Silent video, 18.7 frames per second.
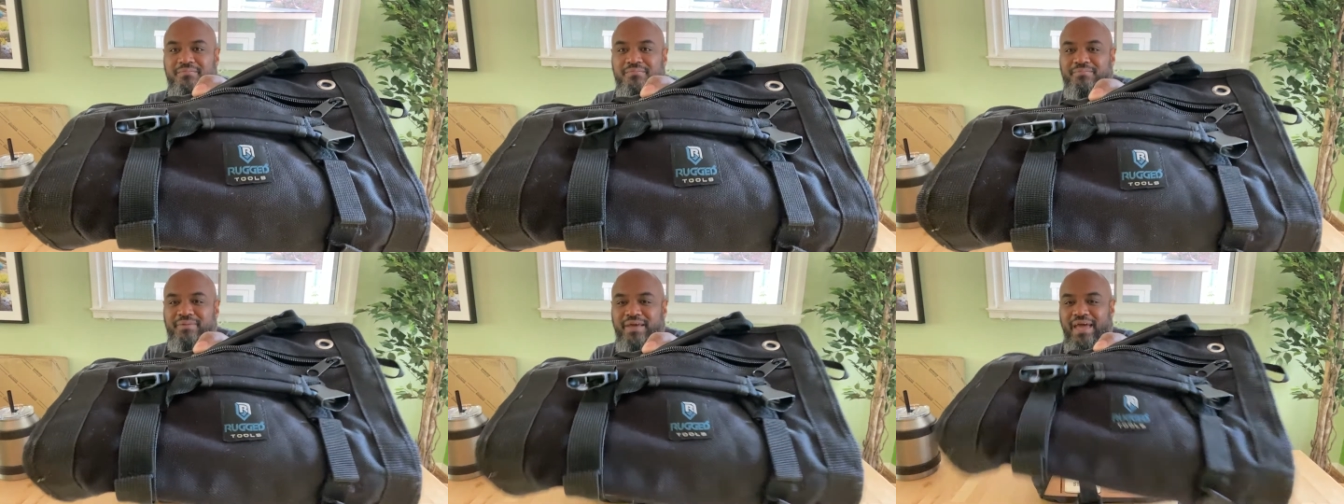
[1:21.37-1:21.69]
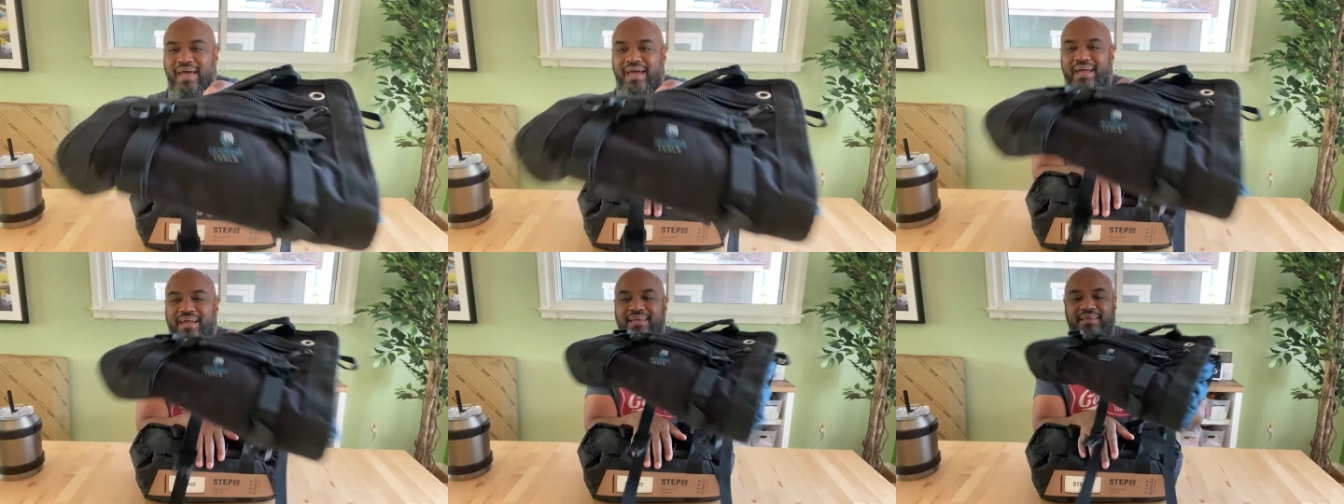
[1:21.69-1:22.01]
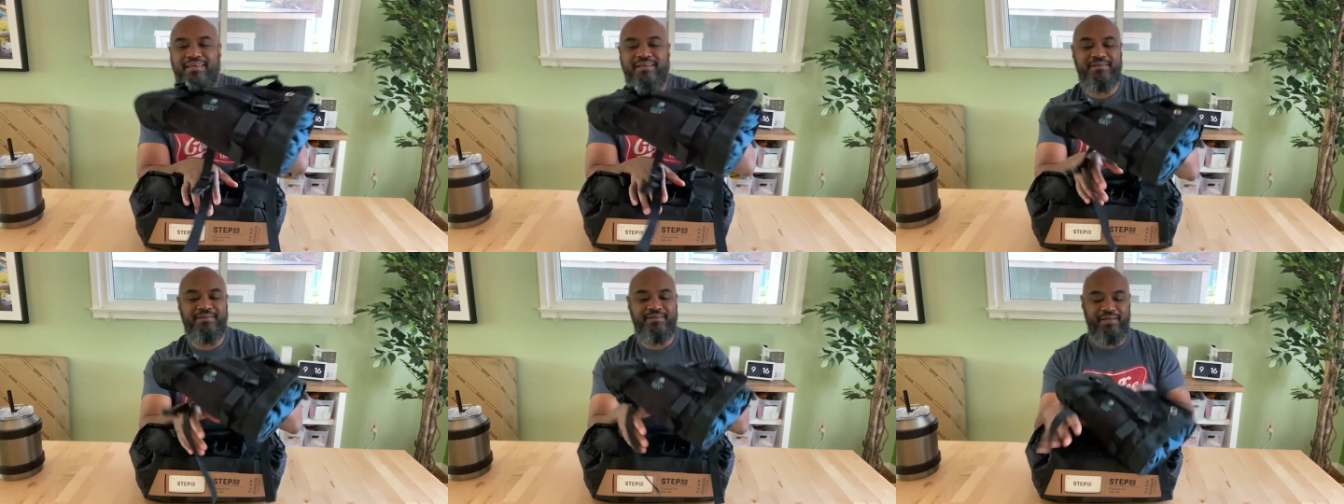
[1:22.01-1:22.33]

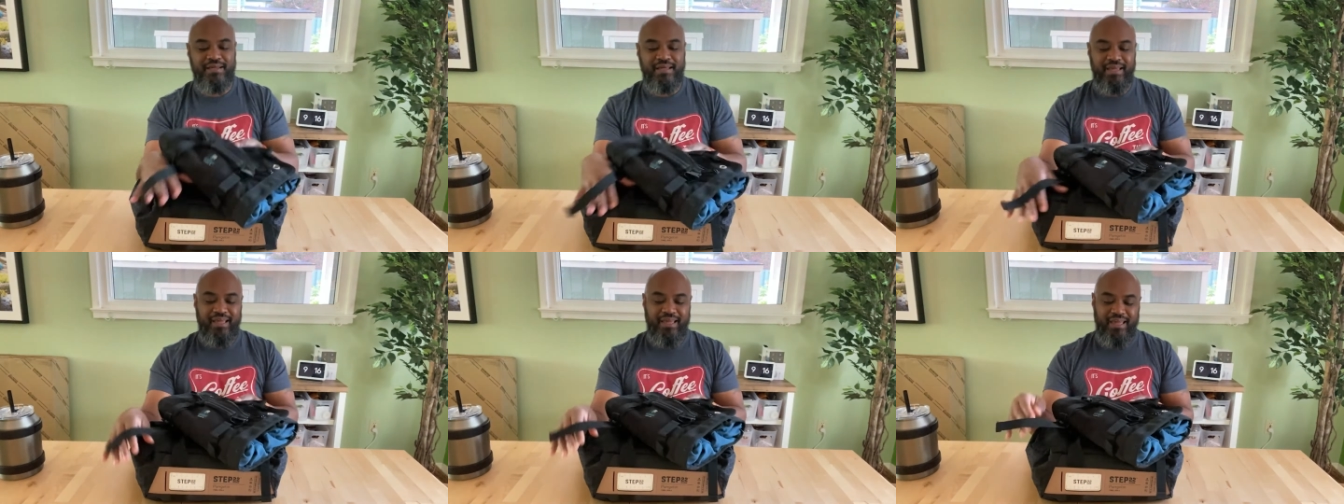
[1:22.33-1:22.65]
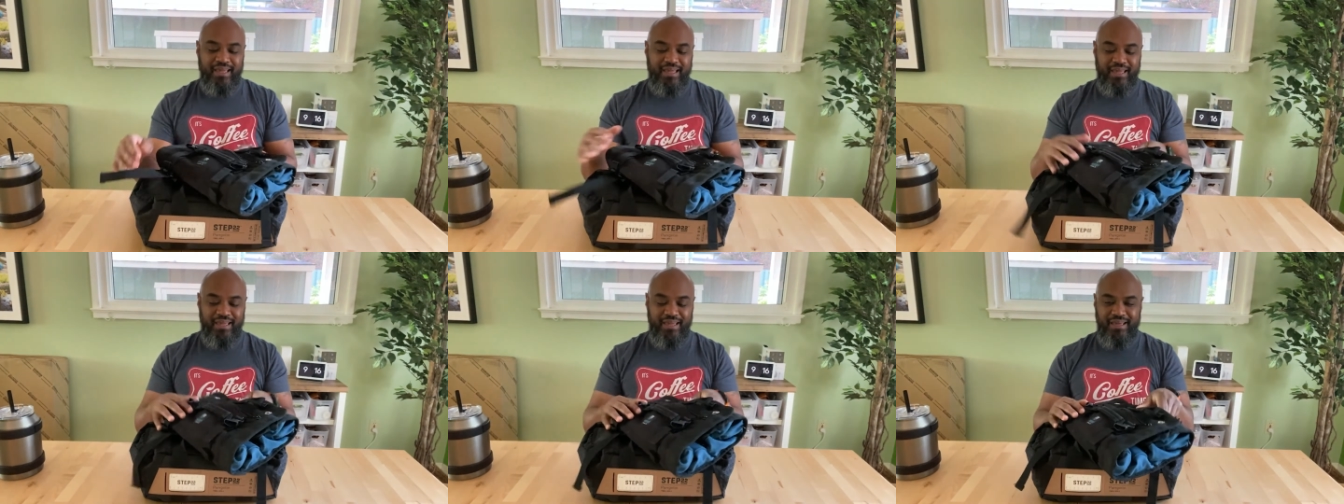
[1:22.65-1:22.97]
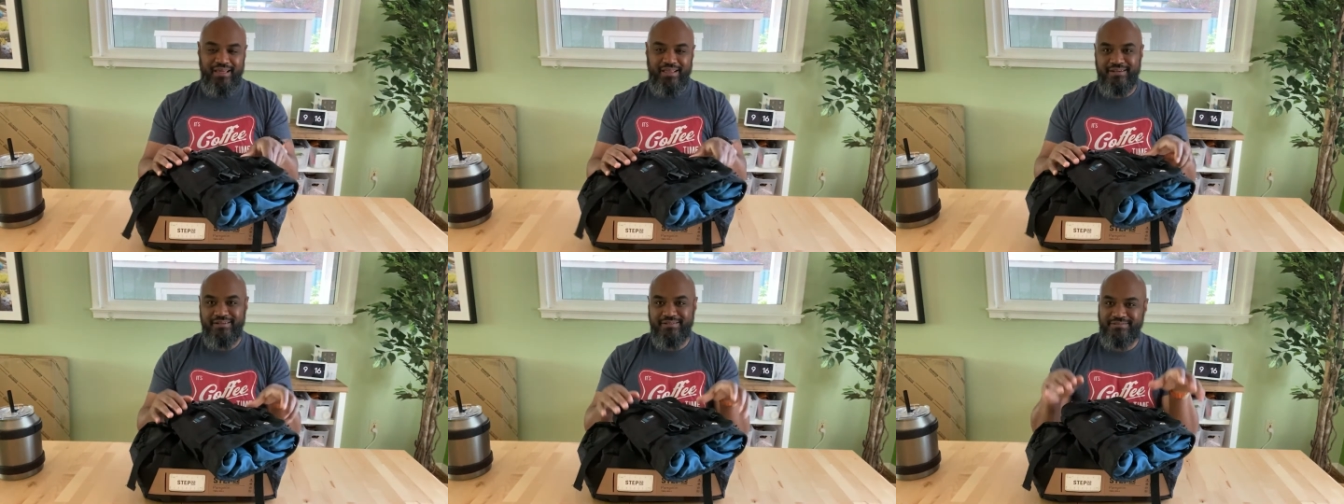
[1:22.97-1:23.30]
bag,
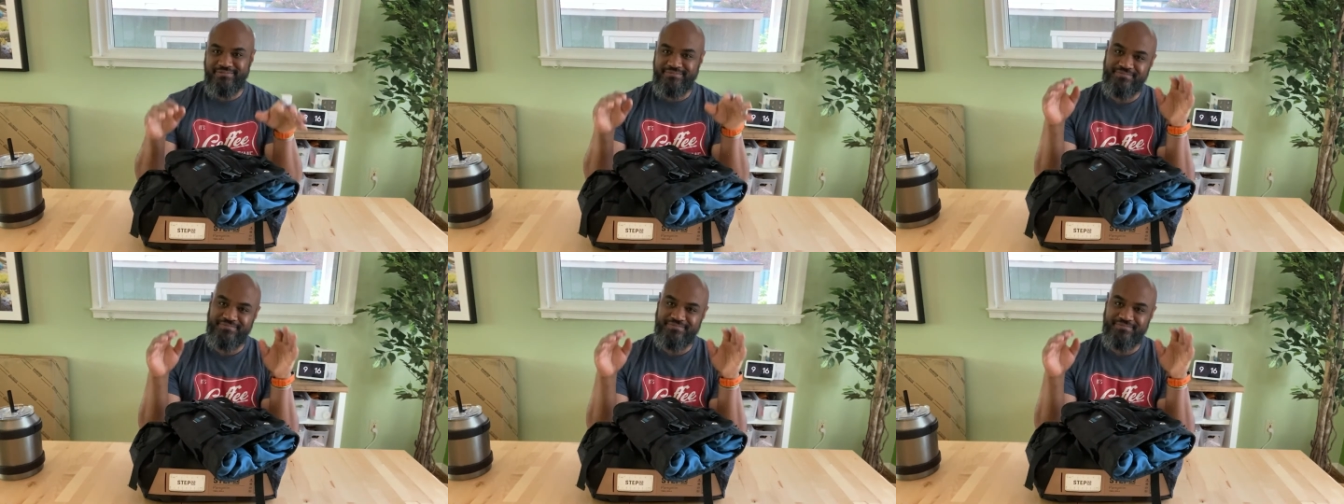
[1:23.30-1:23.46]
and